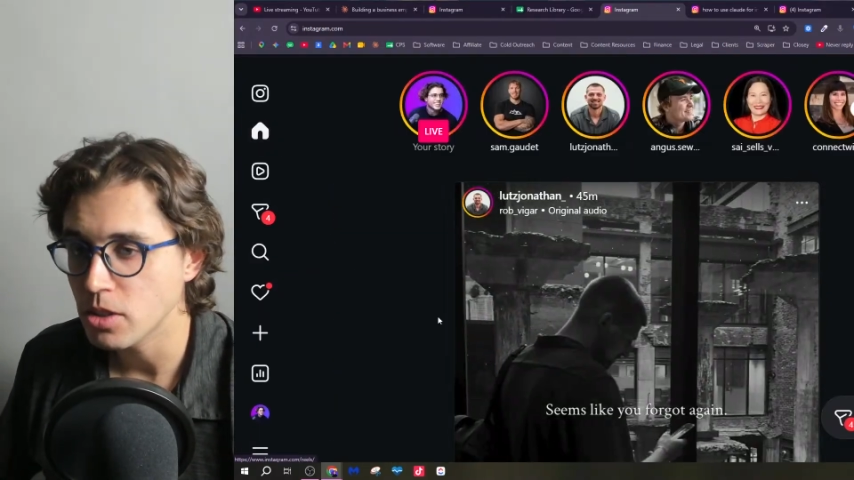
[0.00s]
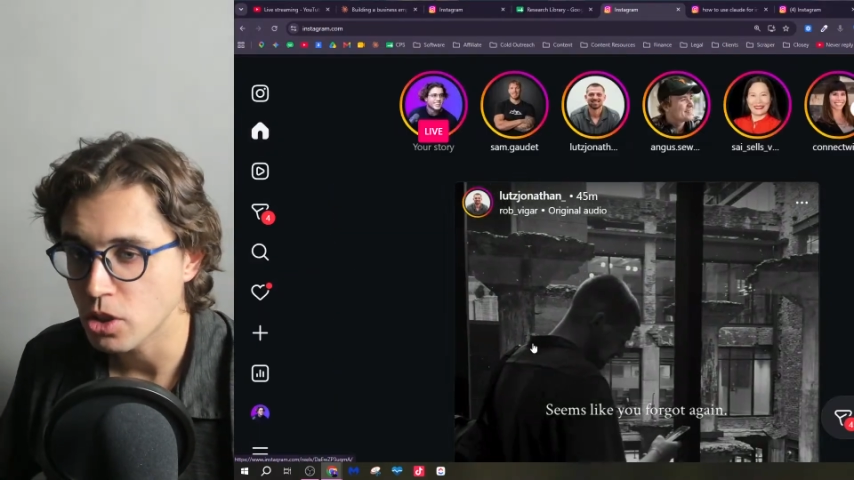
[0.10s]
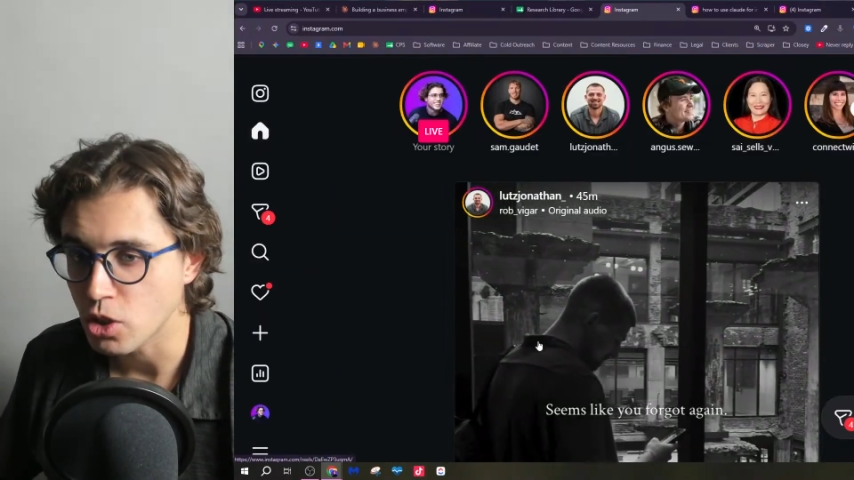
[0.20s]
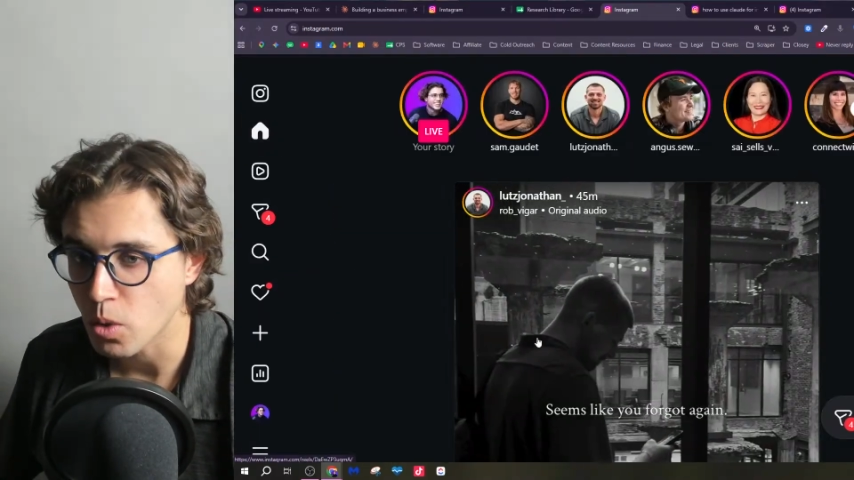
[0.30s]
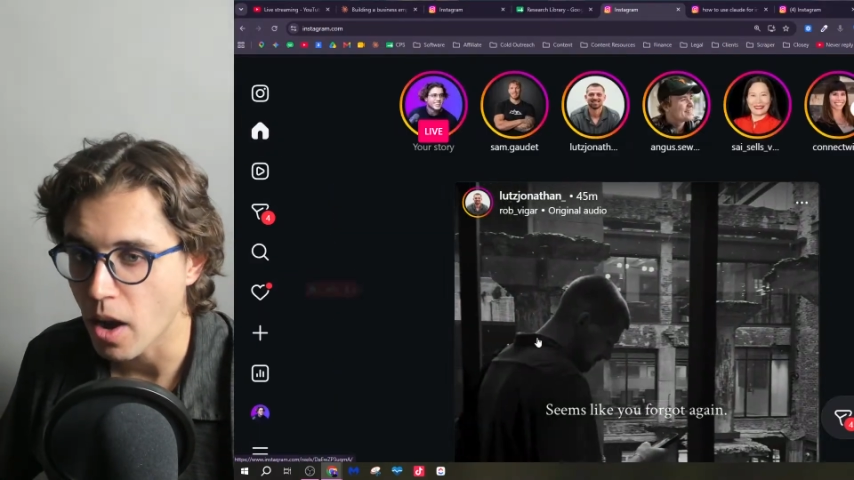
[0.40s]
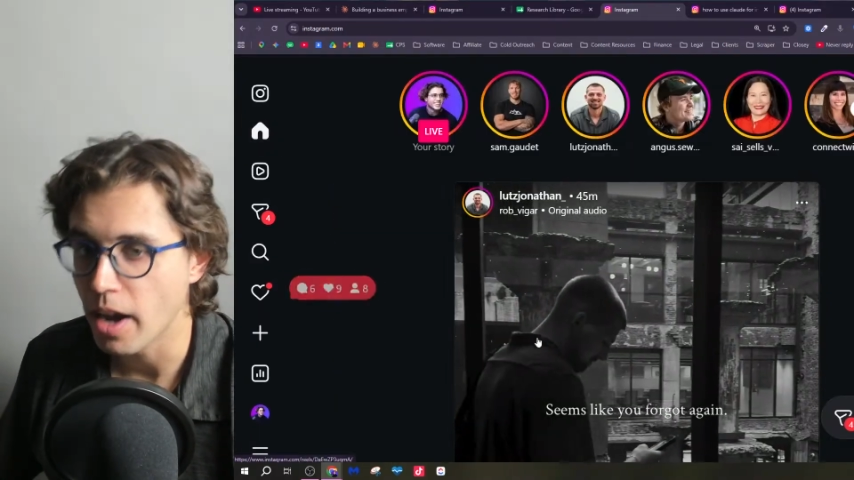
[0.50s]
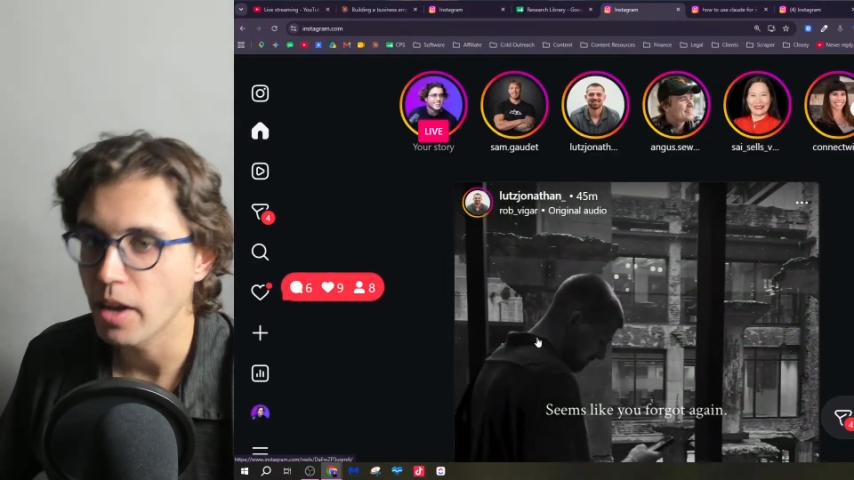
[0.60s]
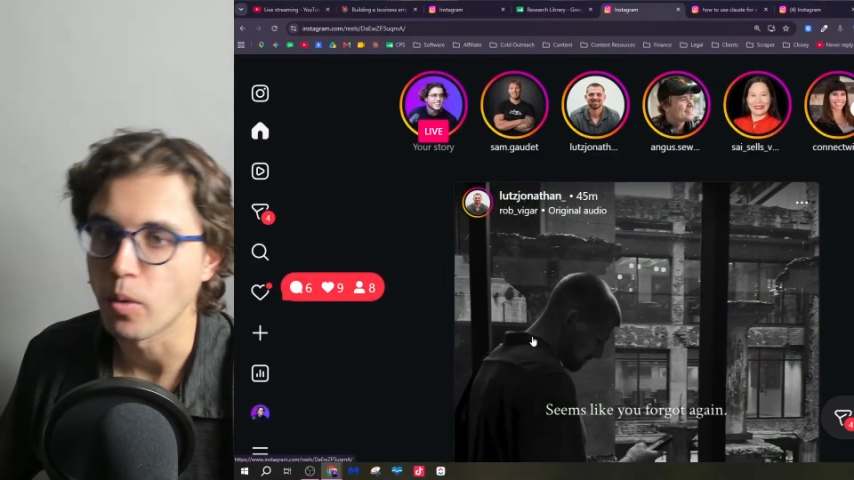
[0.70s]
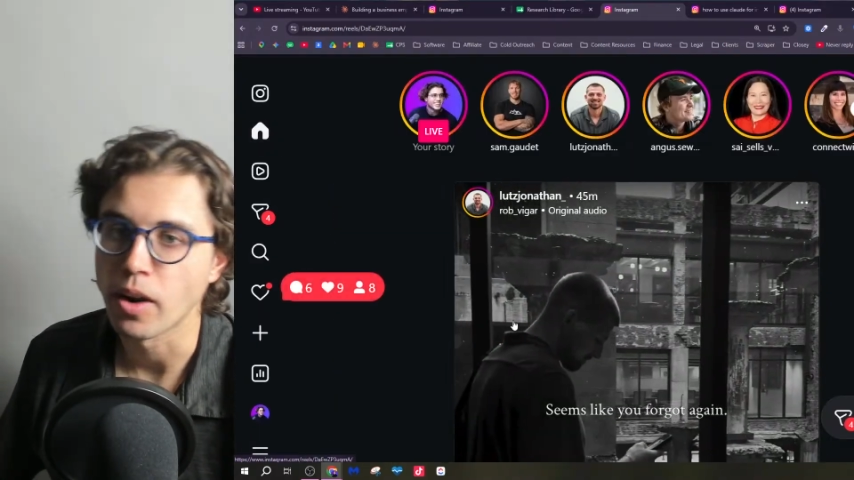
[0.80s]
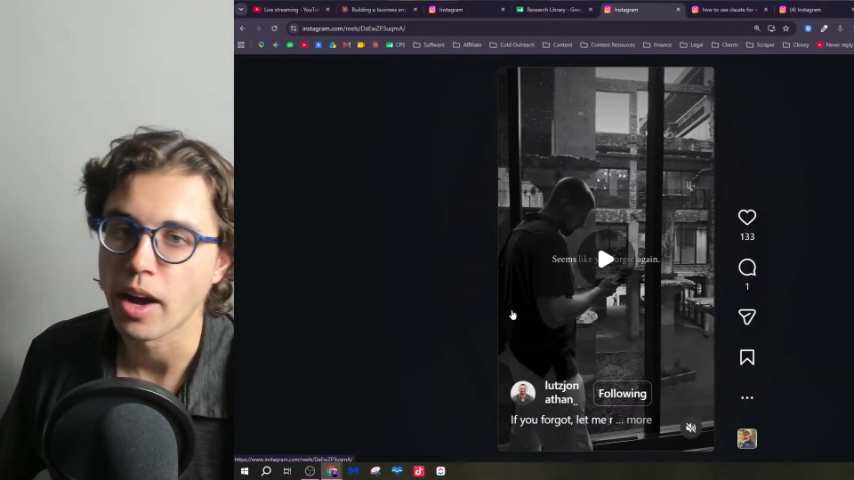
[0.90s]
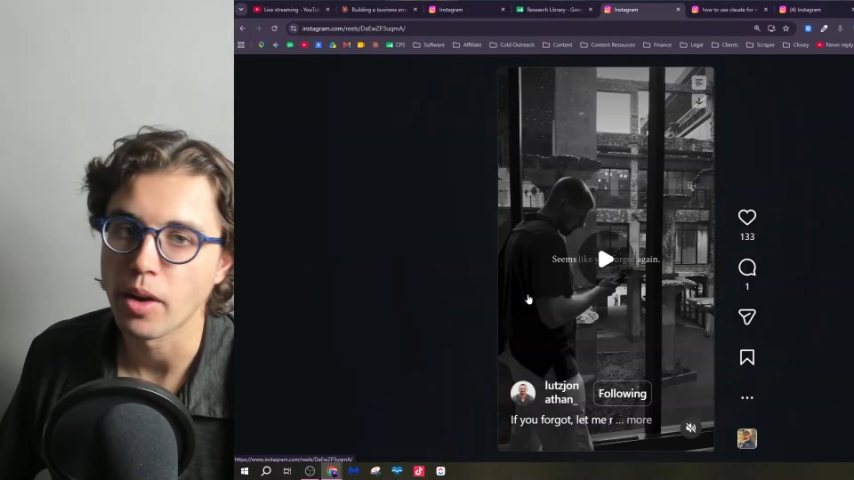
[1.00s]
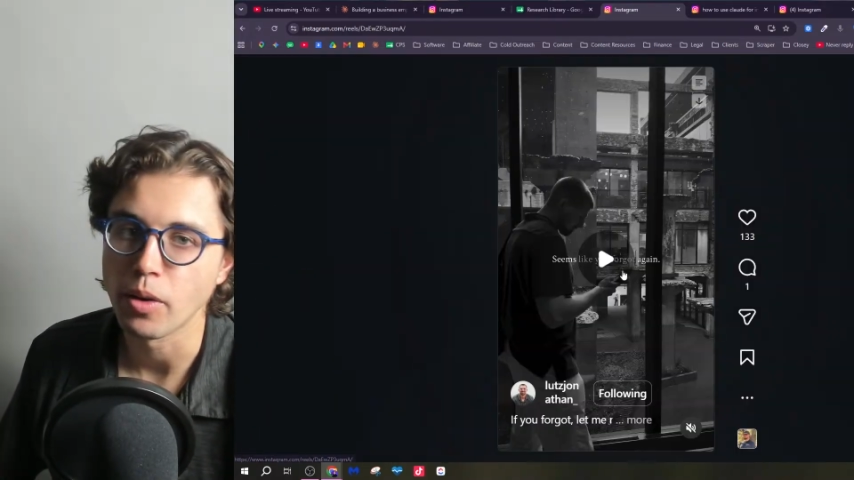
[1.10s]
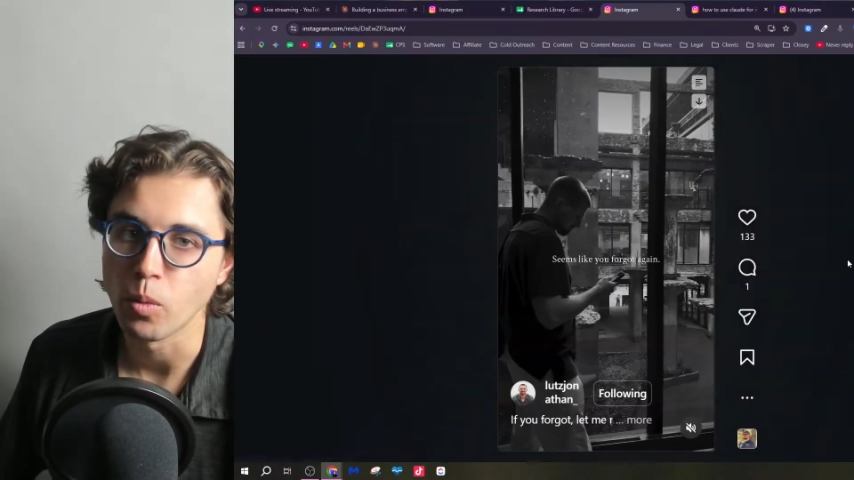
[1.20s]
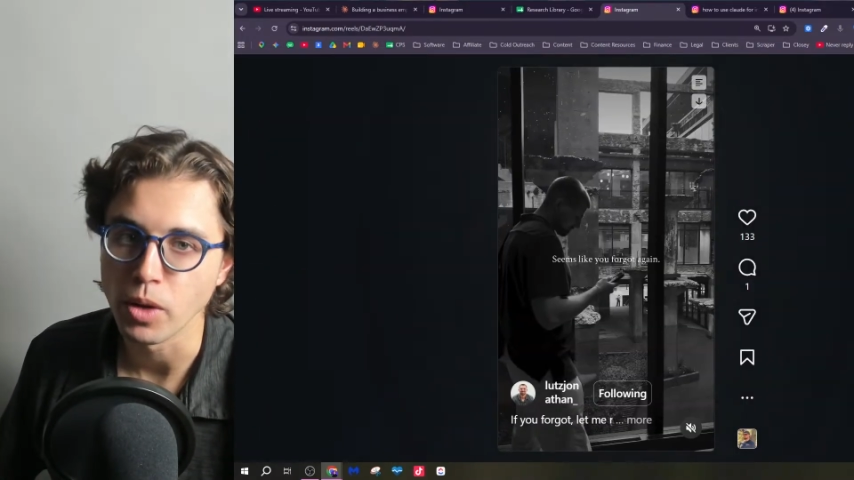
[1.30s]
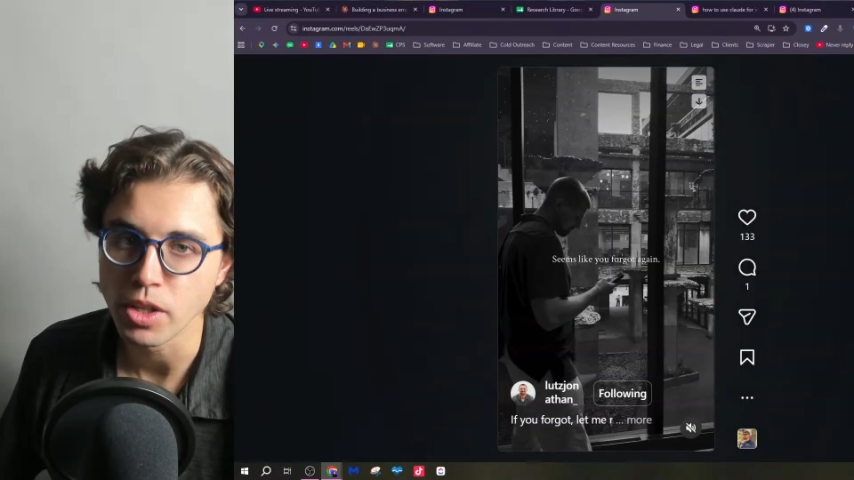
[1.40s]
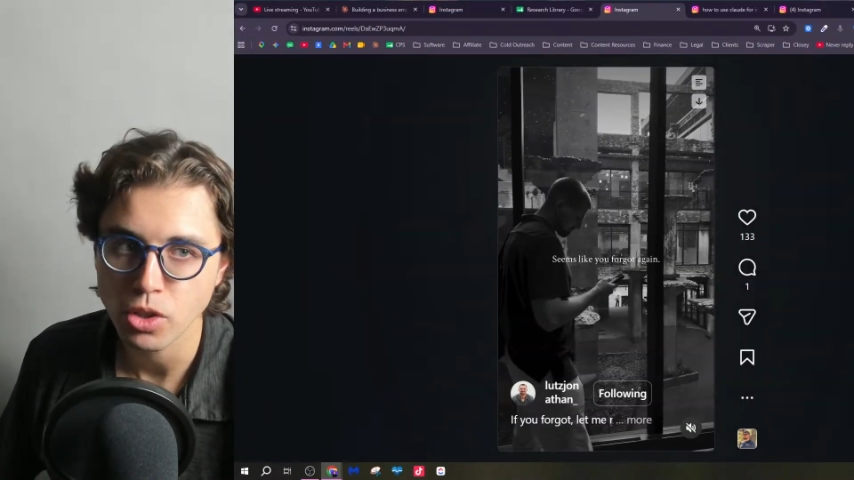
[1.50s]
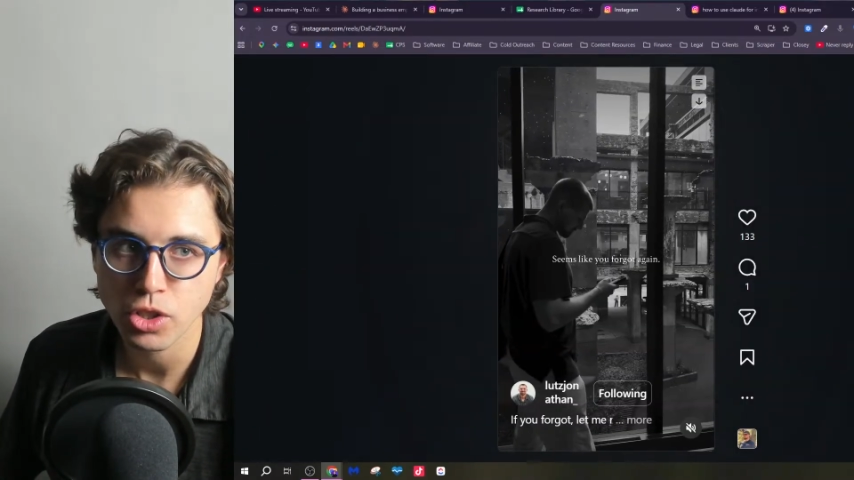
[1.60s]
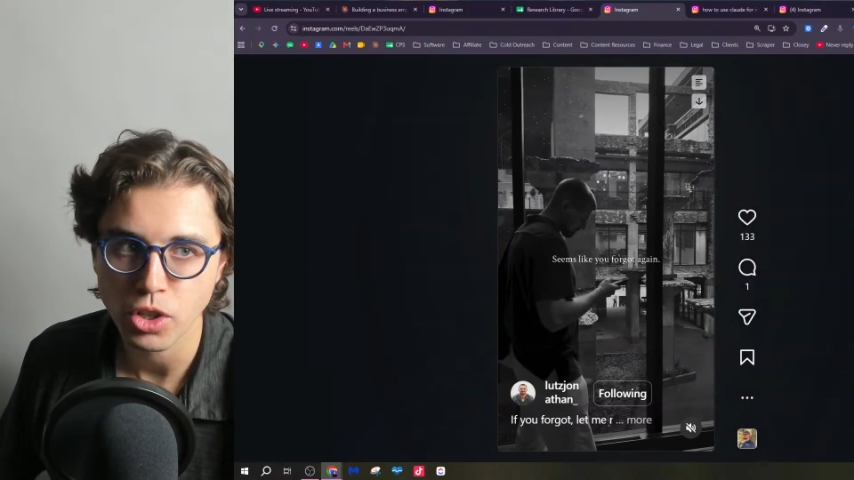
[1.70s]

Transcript: to try or how to research your